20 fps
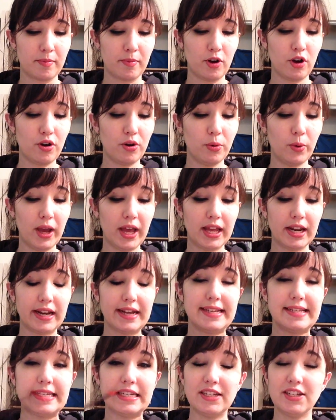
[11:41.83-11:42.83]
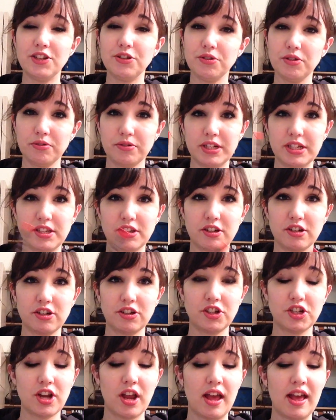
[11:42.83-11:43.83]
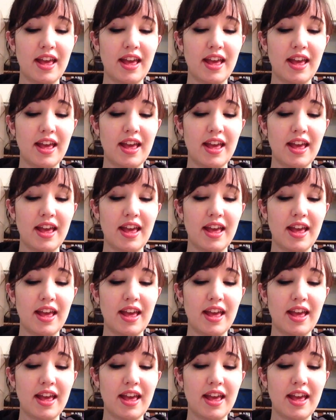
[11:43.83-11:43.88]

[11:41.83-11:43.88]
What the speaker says: Oh, and I did do the research.